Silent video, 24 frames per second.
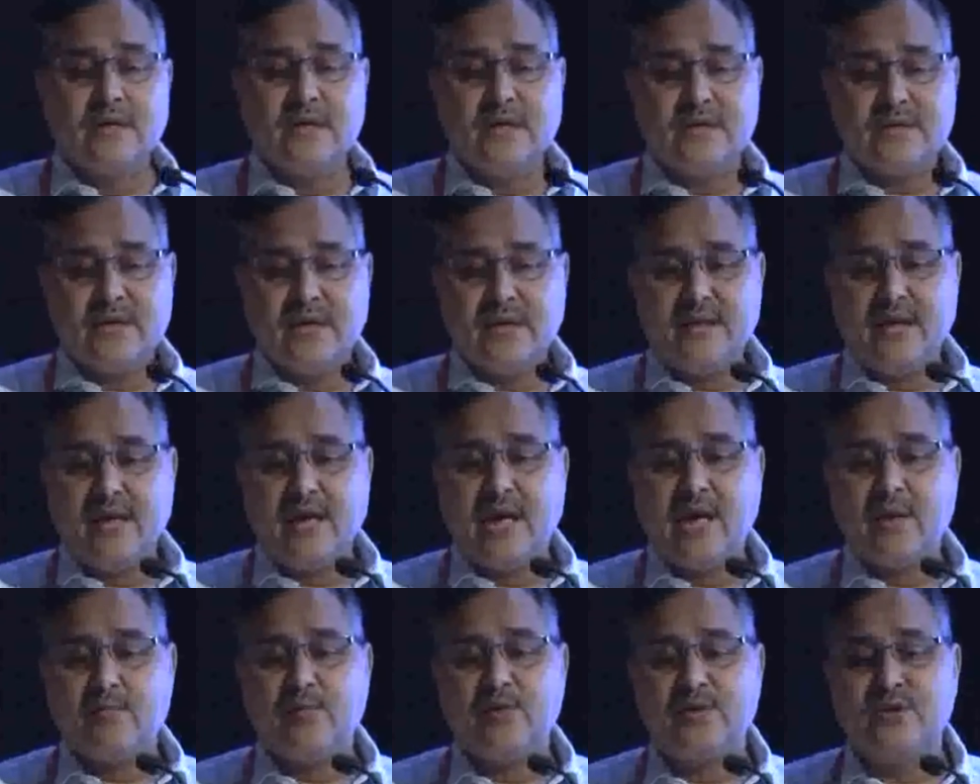There is another
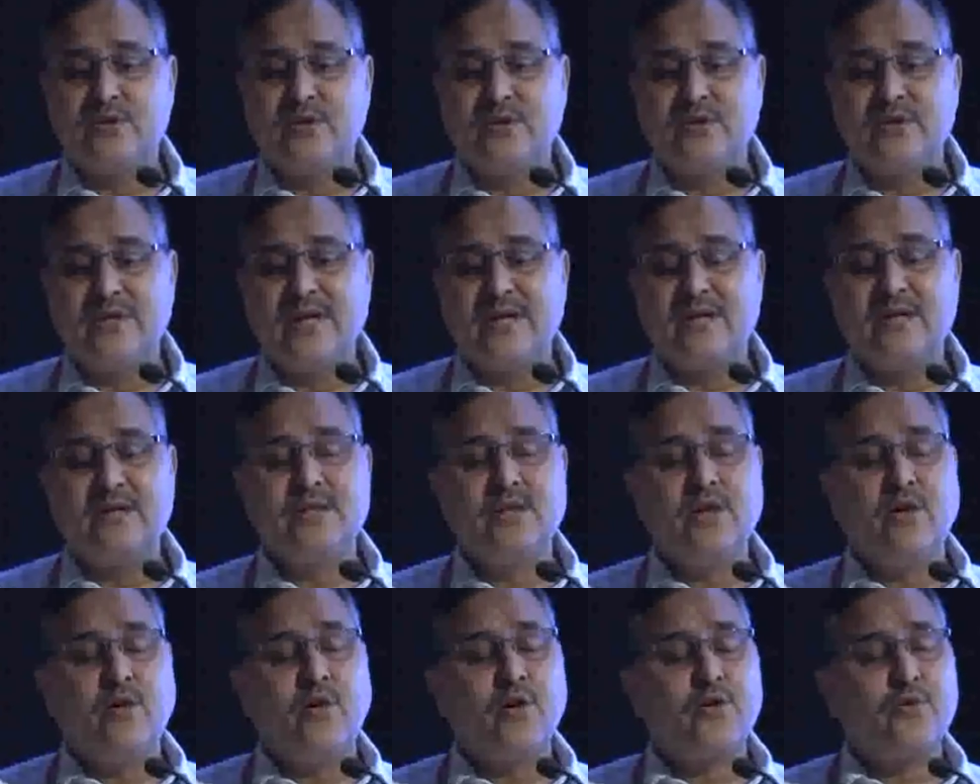hypothesis, that is
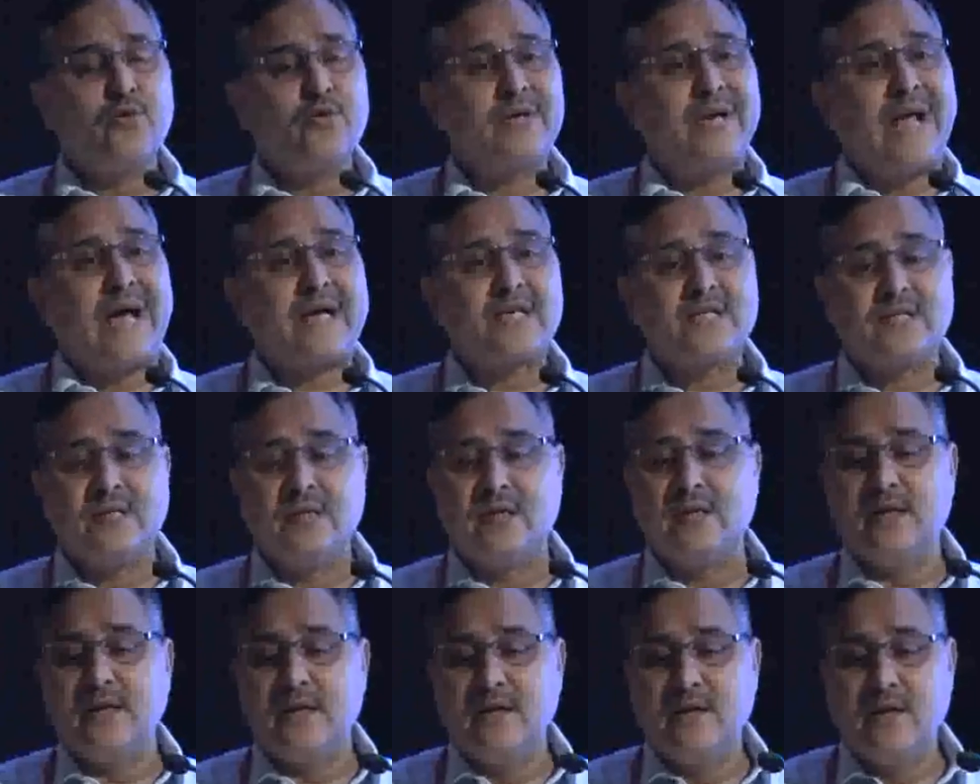the
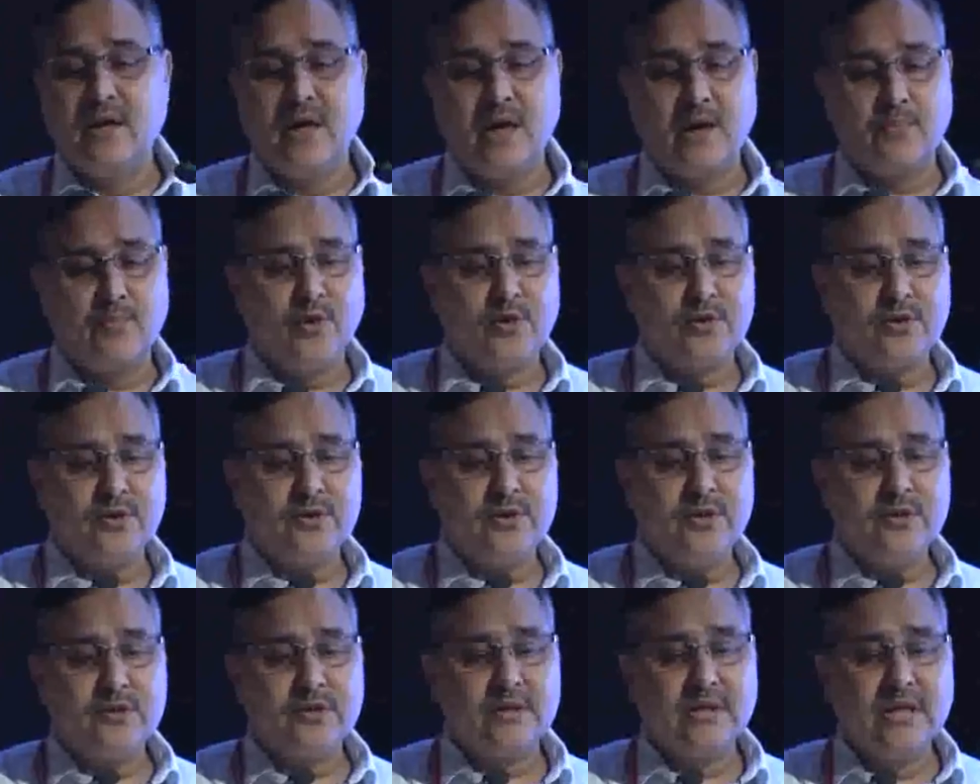autotaxin
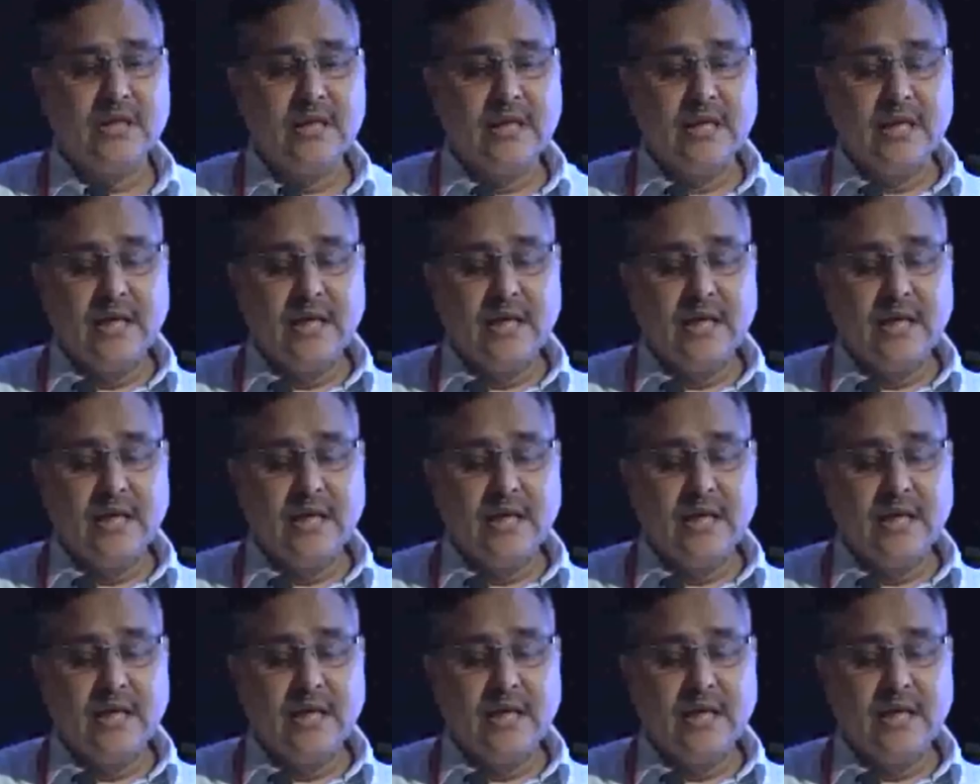hypothesis,